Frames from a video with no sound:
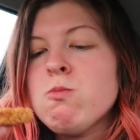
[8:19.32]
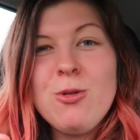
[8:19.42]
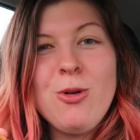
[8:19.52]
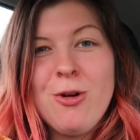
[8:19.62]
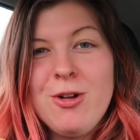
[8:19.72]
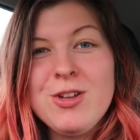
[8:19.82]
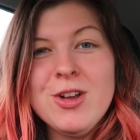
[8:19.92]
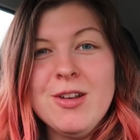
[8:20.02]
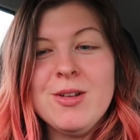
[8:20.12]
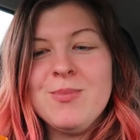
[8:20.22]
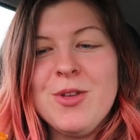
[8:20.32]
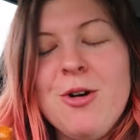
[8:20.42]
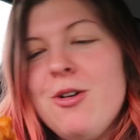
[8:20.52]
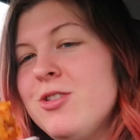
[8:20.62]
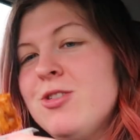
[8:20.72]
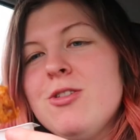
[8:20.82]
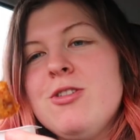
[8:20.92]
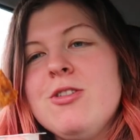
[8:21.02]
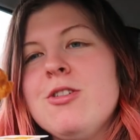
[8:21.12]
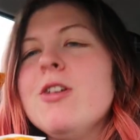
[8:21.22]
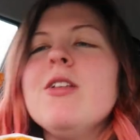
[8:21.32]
Oh, they're all good. All the sauces are